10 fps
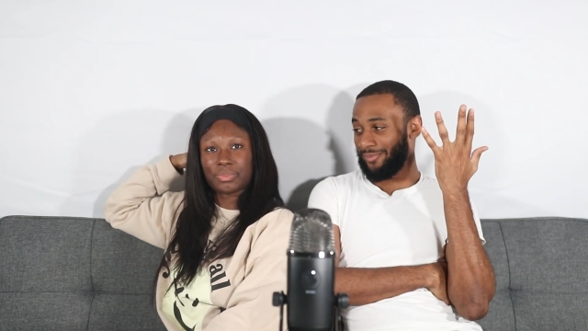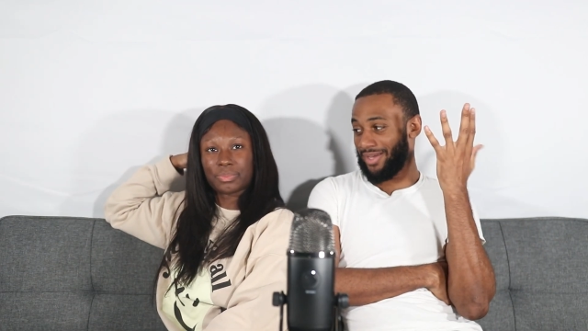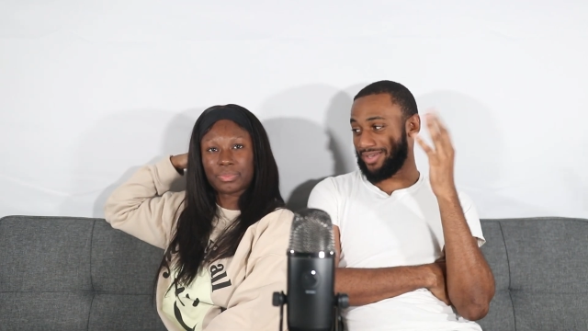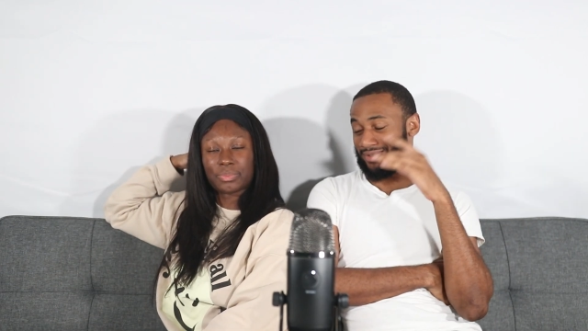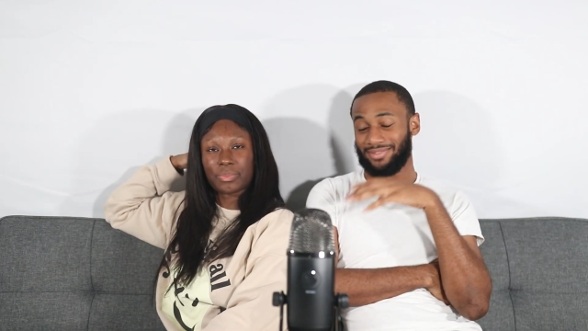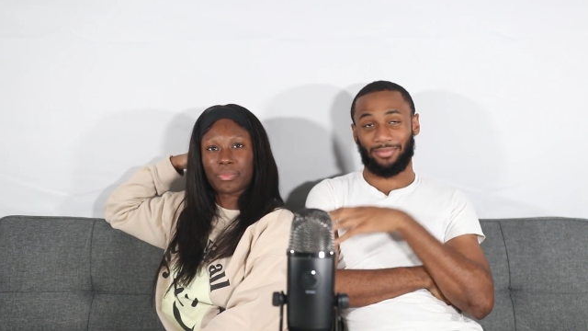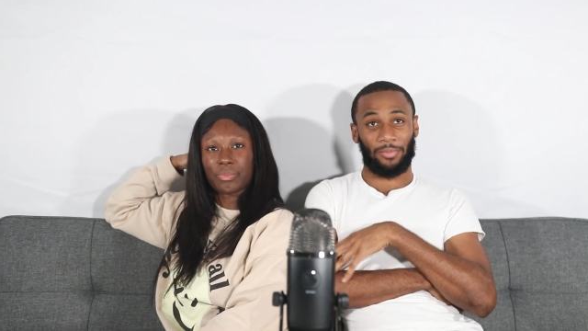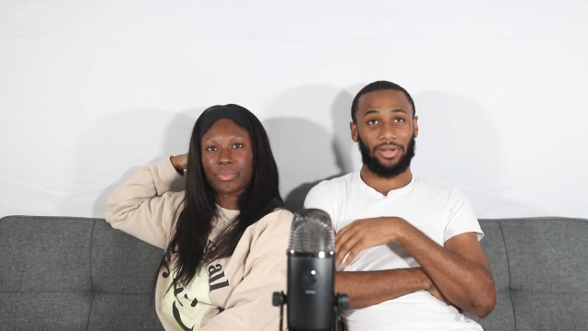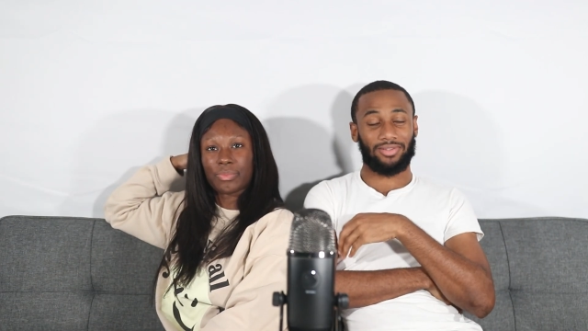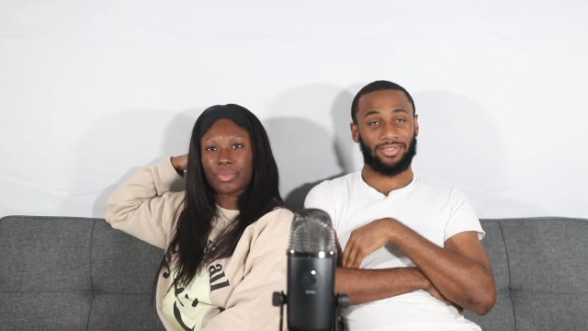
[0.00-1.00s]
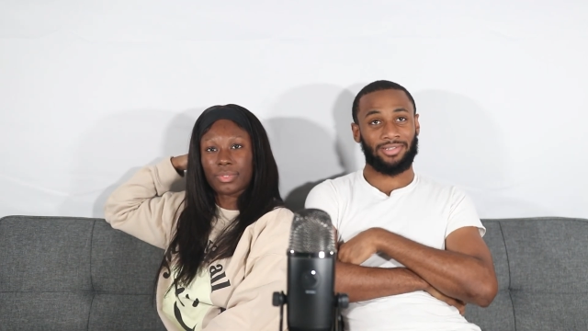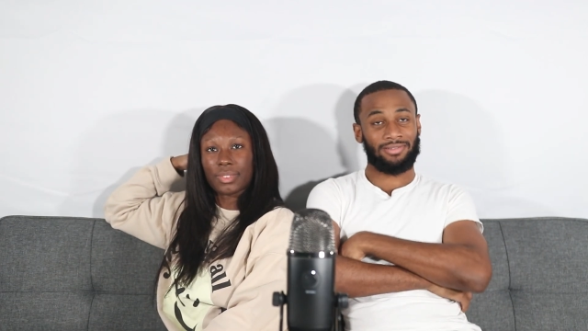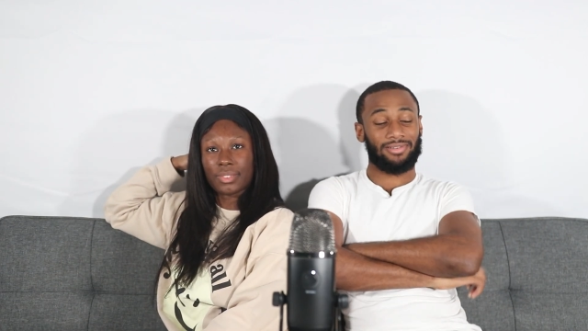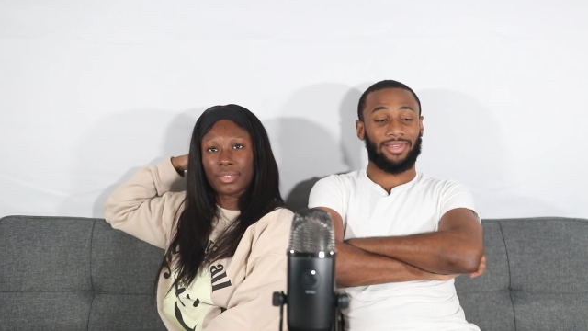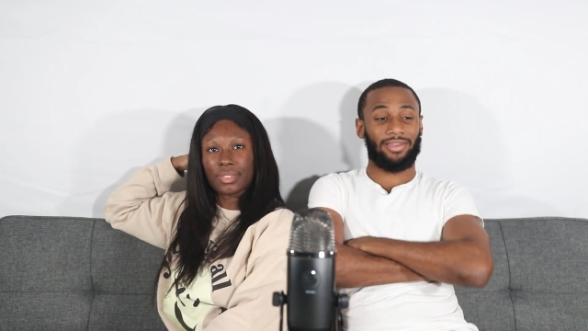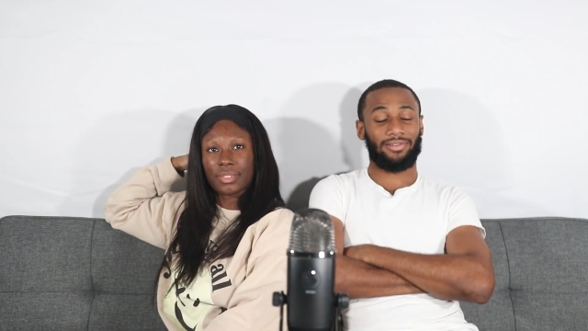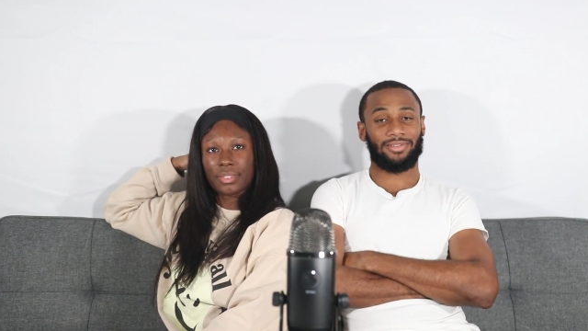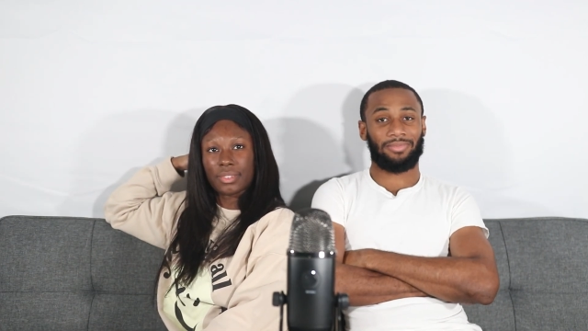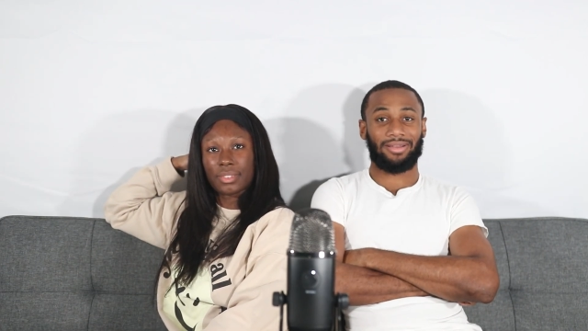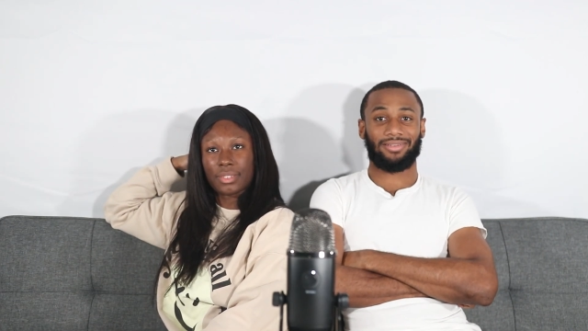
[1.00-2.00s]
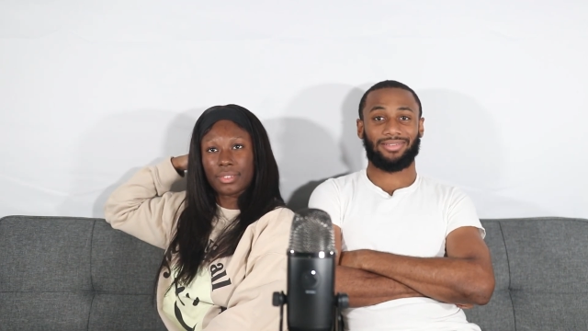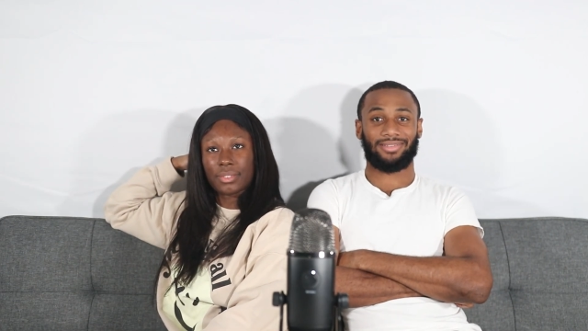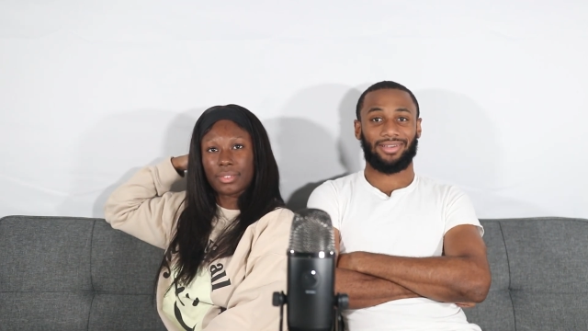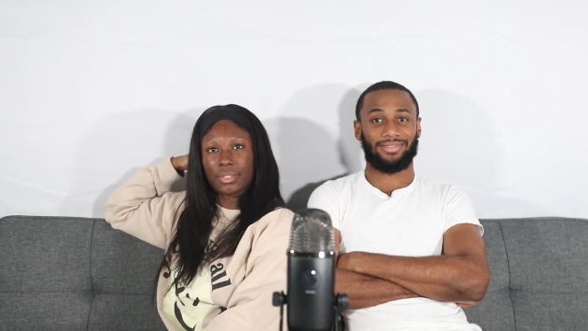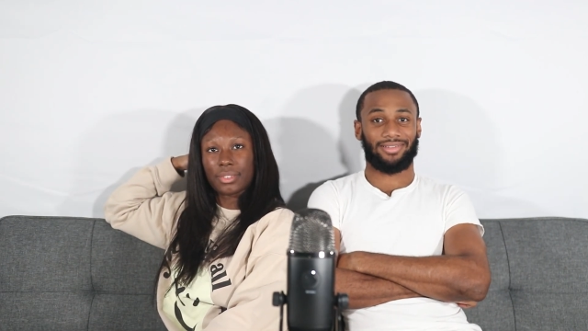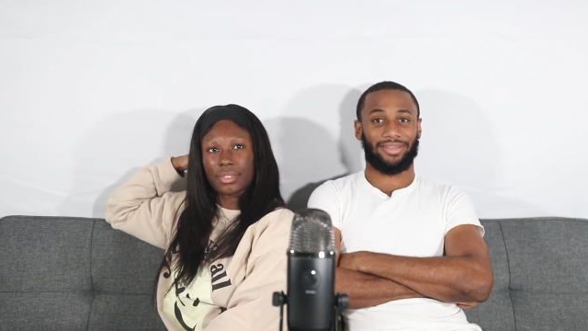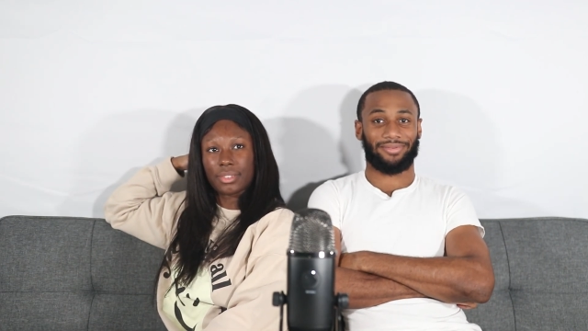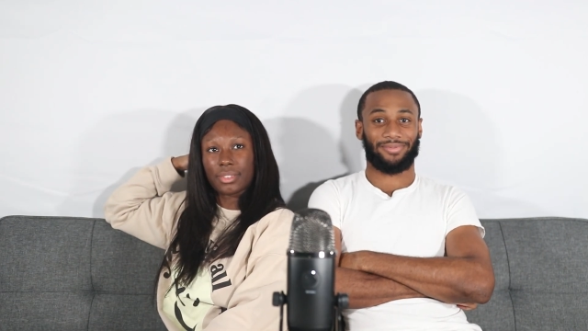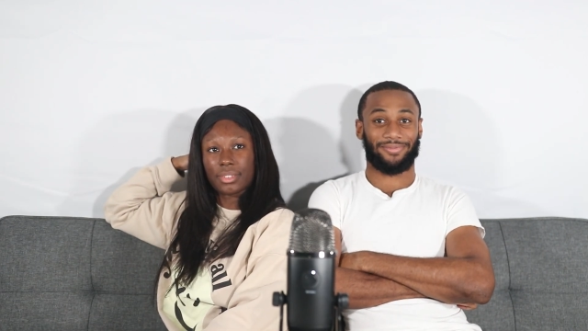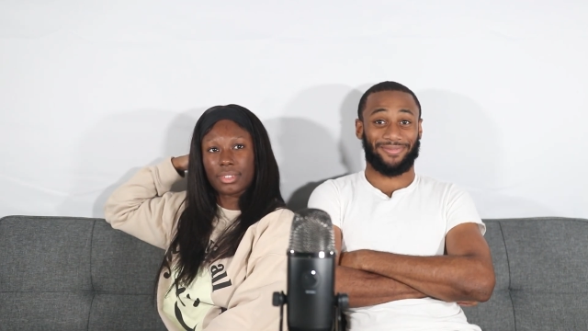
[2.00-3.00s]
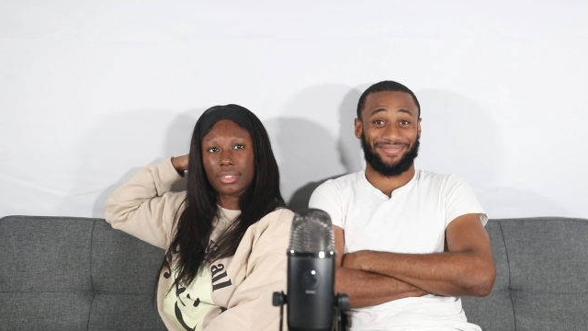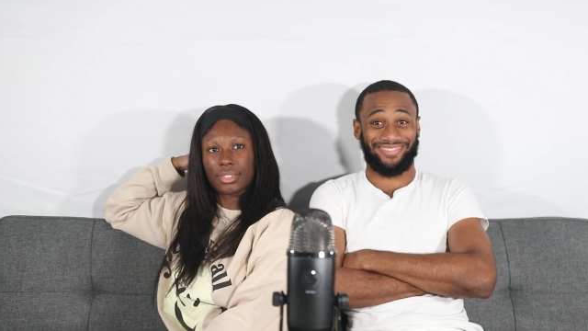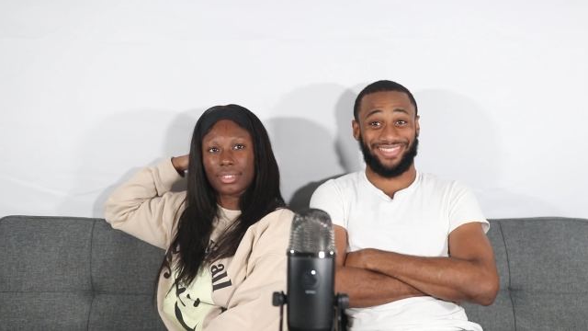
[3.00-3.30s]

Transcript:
Speaker 1: from that is Walter cares about his sex life.